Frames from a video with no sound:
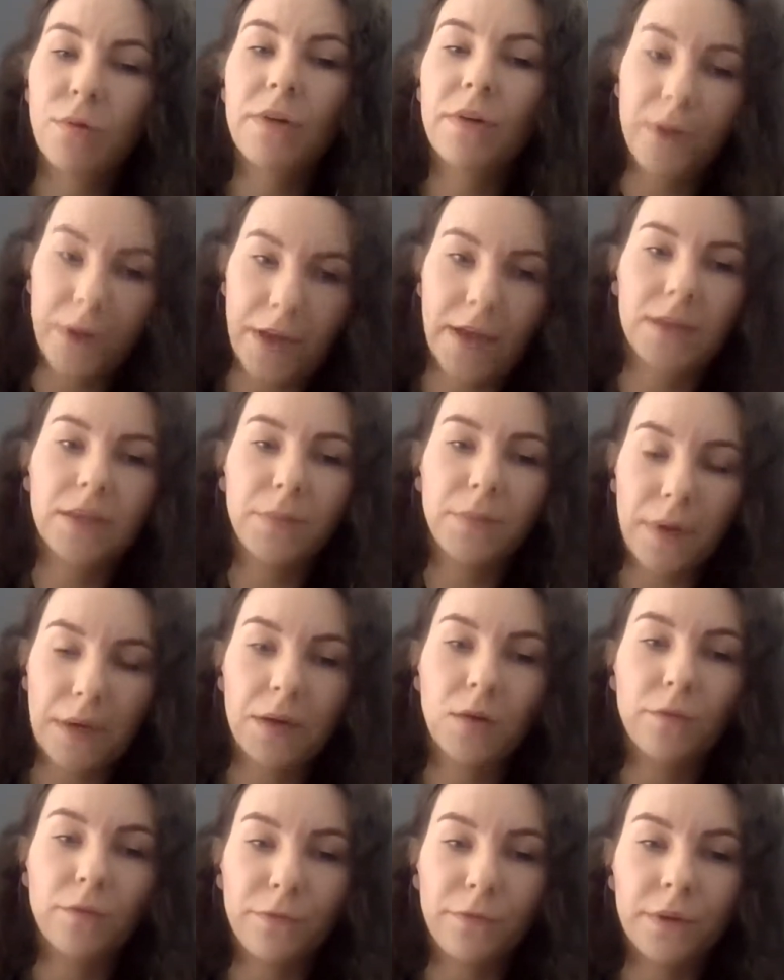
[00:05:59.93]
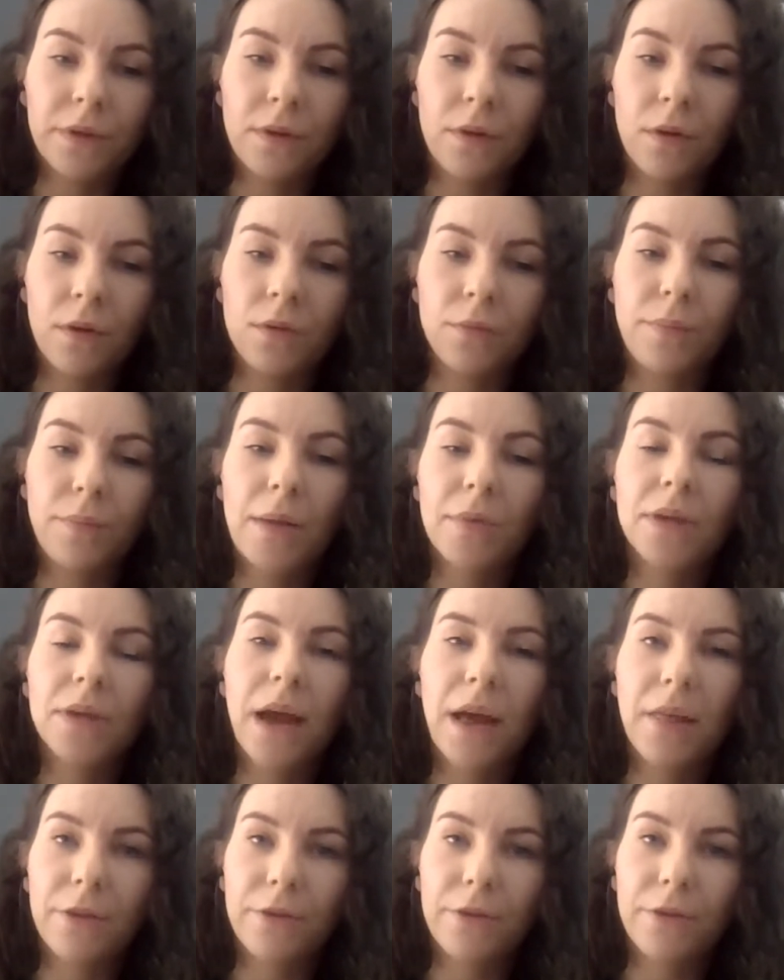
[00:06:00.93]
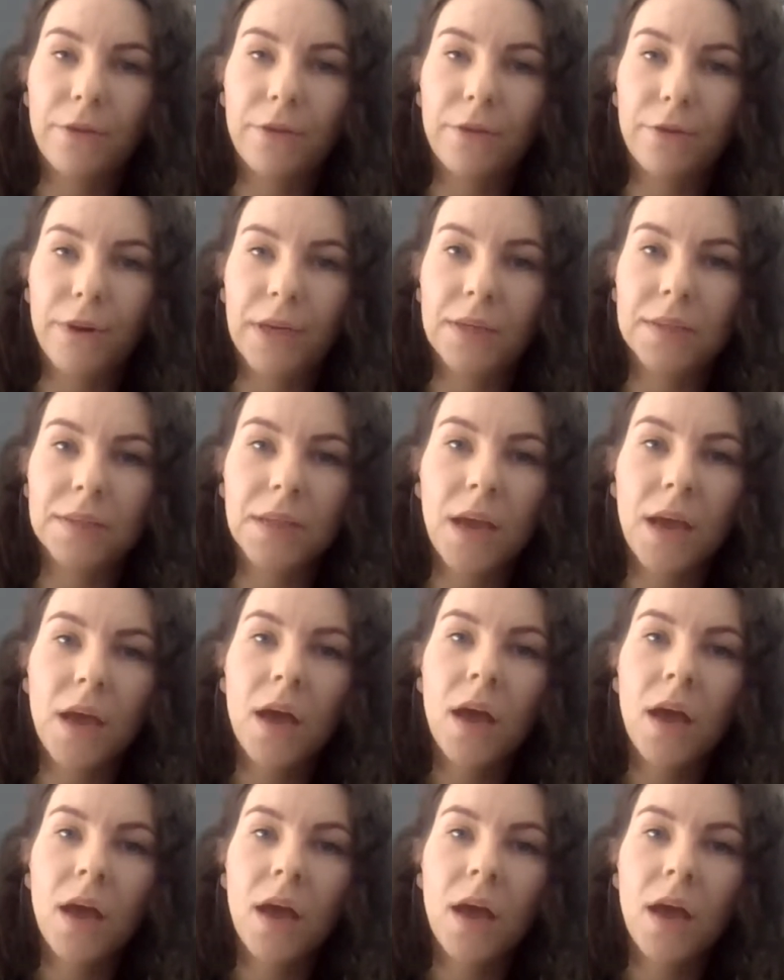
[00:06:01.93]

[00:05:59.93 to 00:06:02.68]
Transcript: the ban on public gatherings